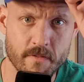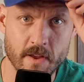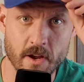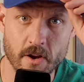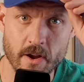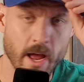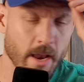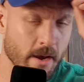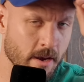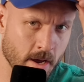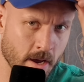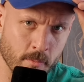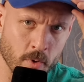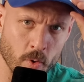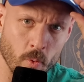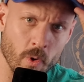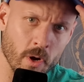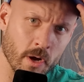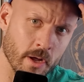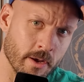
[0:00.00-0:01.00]
here at number
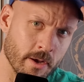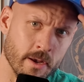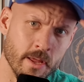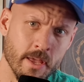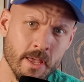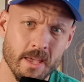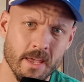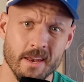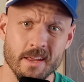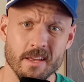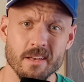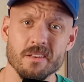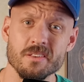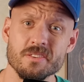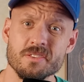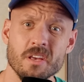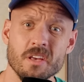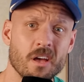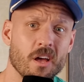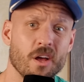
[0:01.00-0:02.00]
1, it
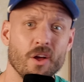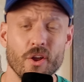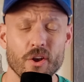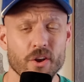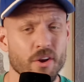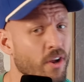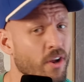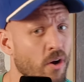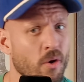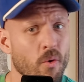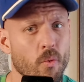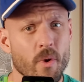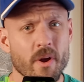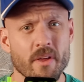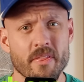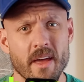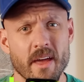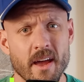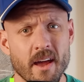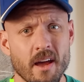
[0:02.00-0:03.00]
is know where
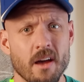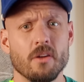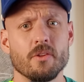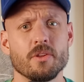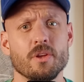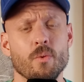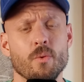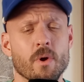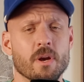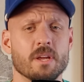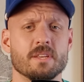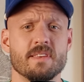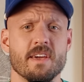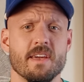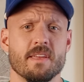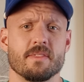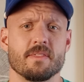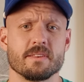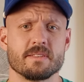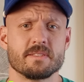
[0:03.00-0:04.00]
the hell you want to
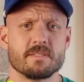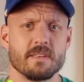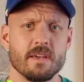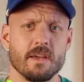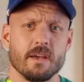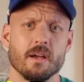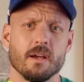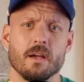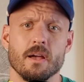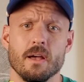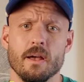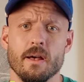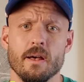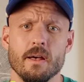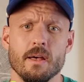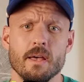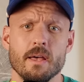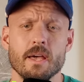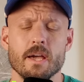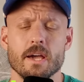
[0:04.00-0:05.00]
take this thing.
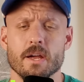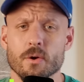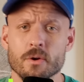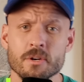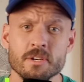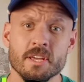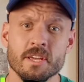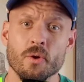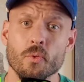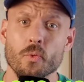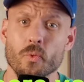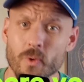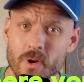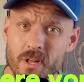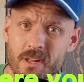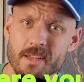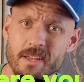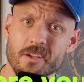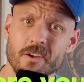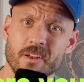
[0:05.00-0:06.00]
In order to get
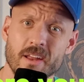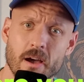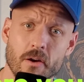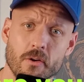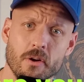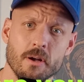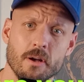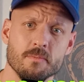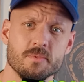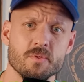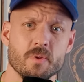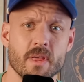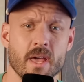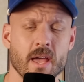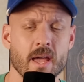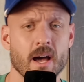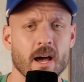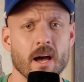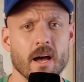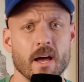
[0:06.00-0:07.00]
really good outcomes with
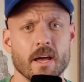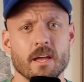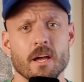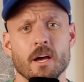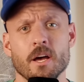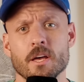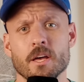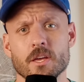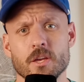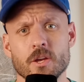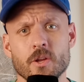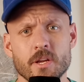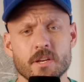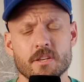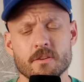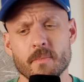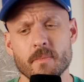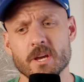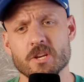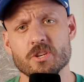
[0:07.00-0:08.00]
AI, you need
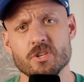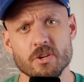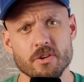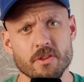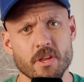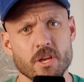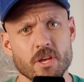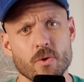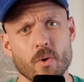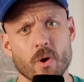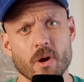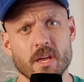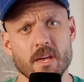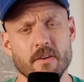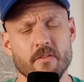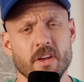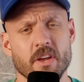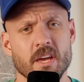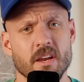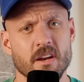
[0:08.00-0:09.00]
to make sure that you are
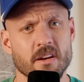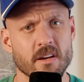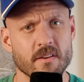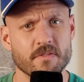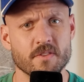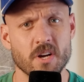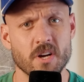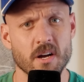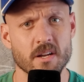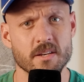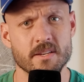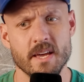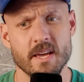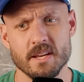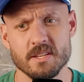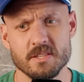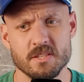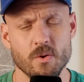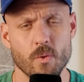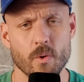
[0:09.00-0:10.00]
giving it enough
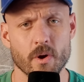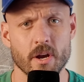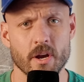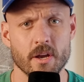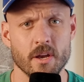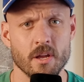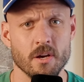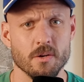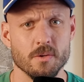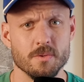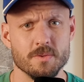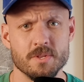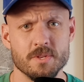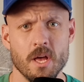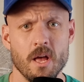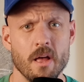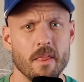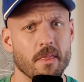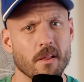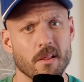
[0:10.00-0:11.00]
context to where it knows
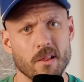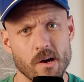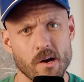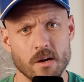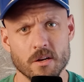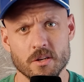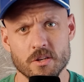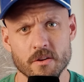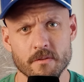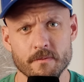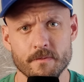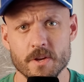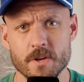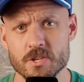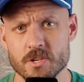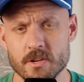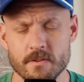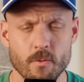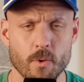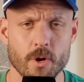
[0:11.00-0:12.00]
the long-term
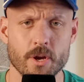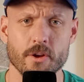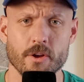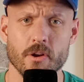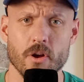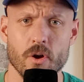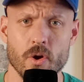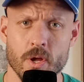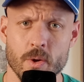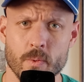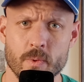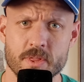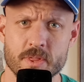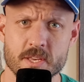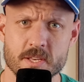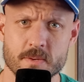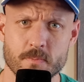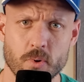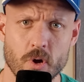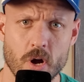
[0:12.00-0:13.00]
vision of where you're going with
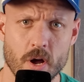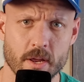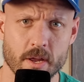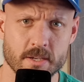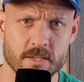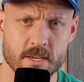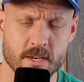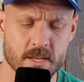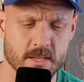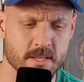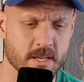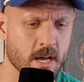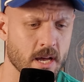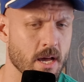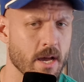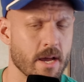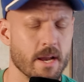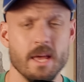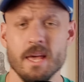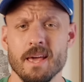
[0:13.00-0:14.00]
this product and
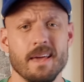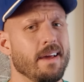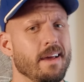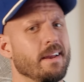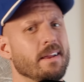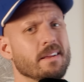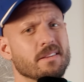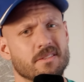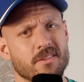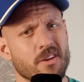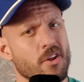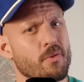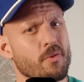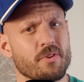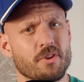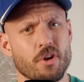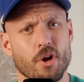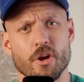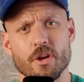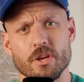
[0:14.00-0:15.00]
design. It needs to know the
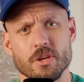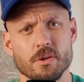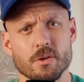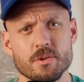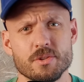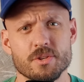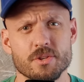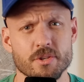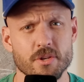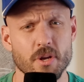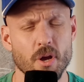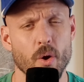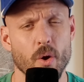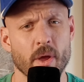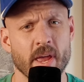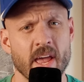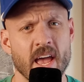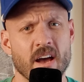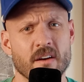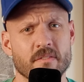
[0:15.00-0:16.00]
target user you're
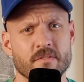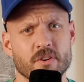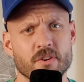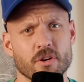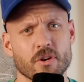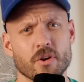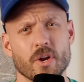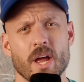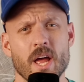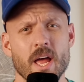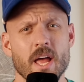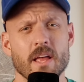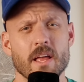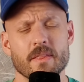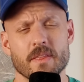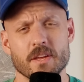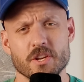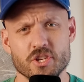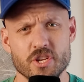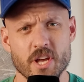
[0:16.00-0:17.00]
going after,
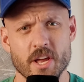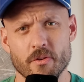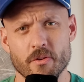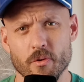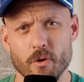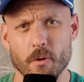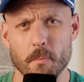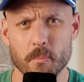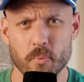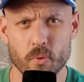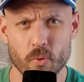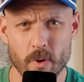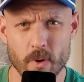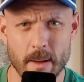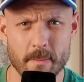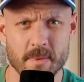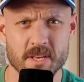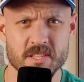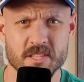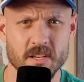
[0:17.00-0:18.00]
the general
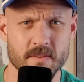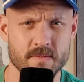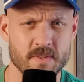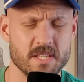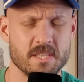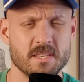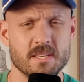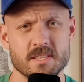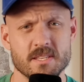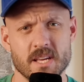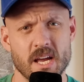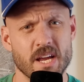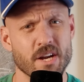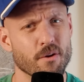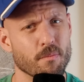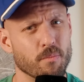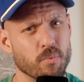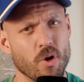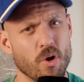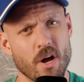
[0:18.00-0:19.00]
premise of this design
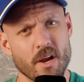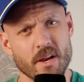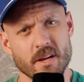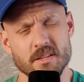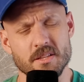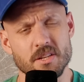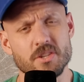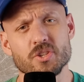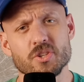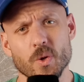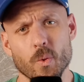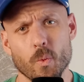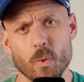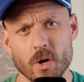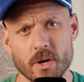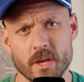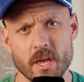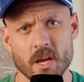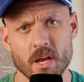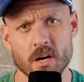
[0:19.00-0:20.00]
or product that you're
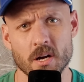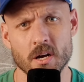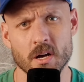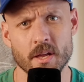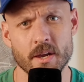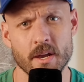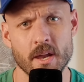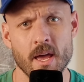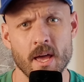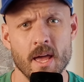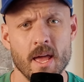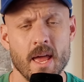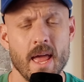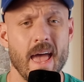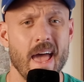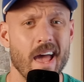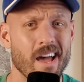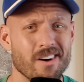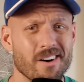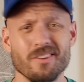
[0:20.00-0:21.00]
working on.
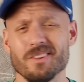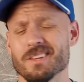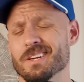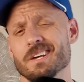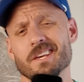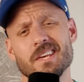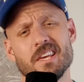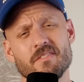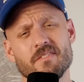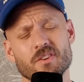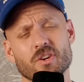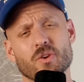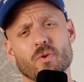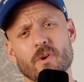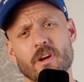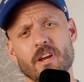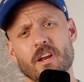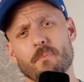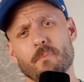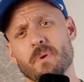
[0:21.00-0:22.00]
Hell, even
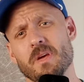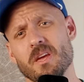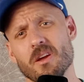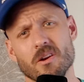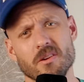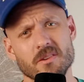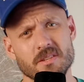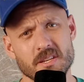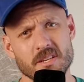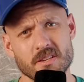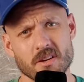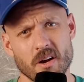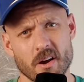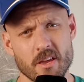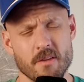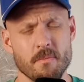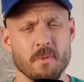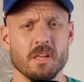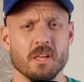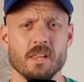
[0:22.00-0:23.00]
create a PRD
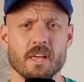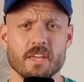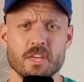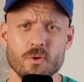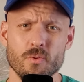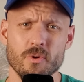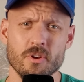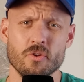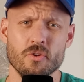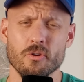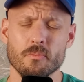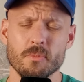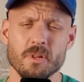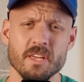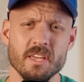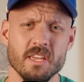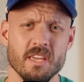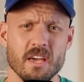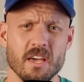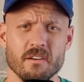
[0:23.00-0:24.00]
document like you would
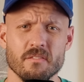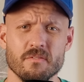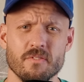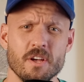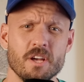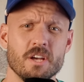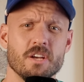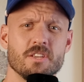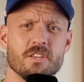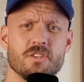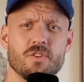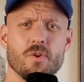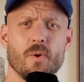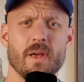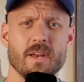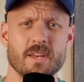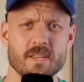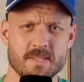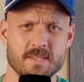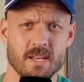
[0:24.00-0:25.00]
normally give to
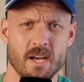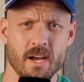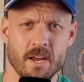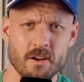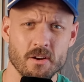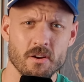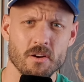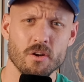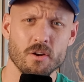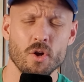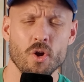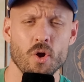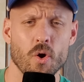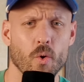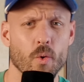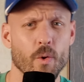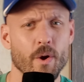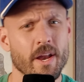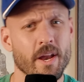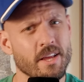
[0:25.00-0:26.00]
a designer
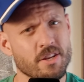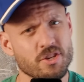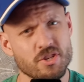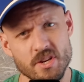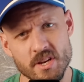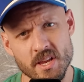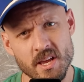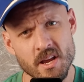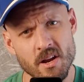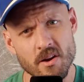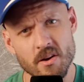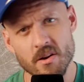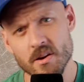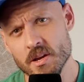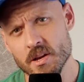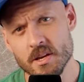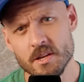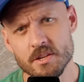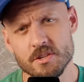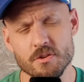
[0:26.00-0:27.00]
or an engineer
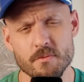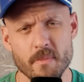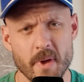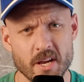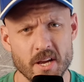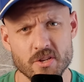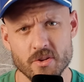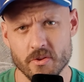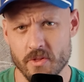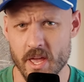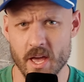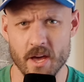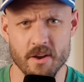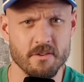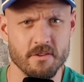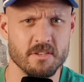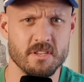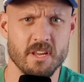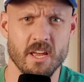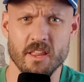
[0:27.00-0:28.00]
to make sure they
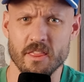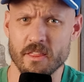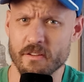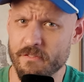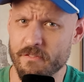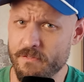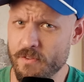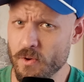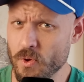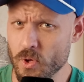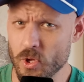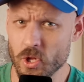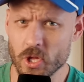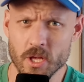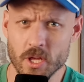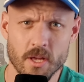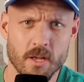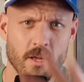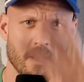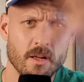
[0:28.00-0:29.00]
understand the
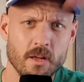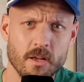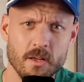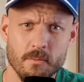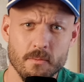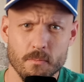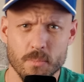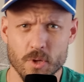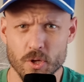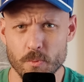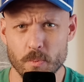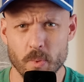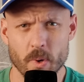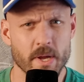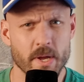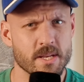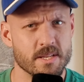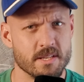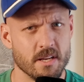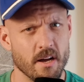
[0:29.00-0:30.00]
full
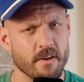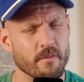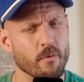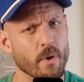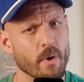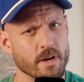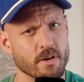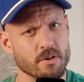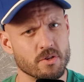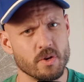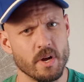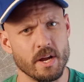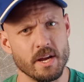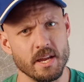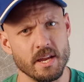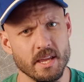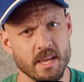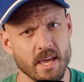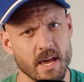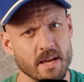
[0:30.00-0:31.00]
blueprint of what you're trying
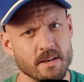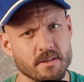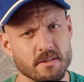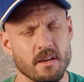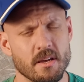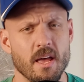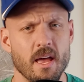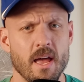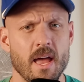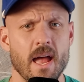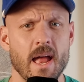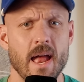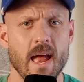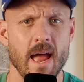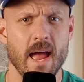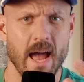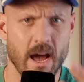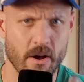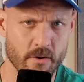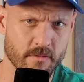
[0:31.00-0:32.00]
to get
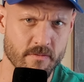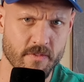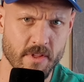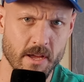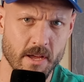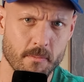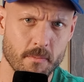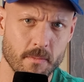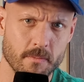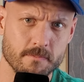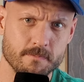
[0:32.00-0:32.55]
out of them.